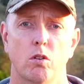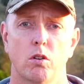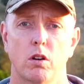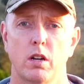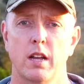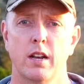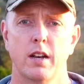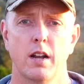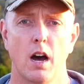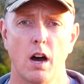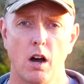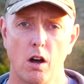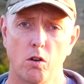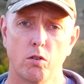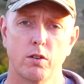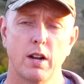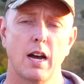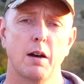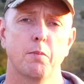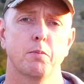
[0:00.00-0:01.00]
and
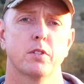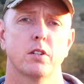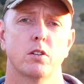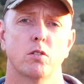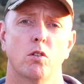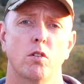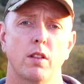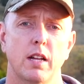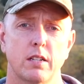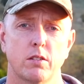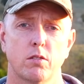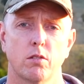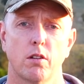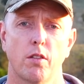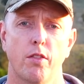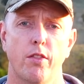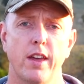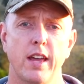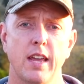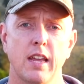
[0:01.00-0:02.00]
hold-ups and all that sort
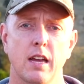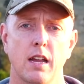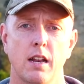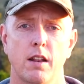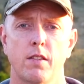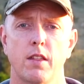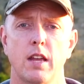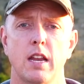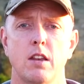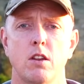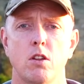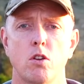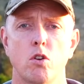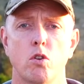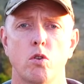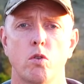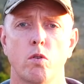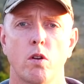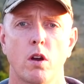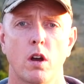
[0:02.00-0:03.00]
of thing, and then
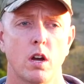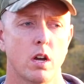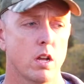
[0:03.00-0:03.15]
you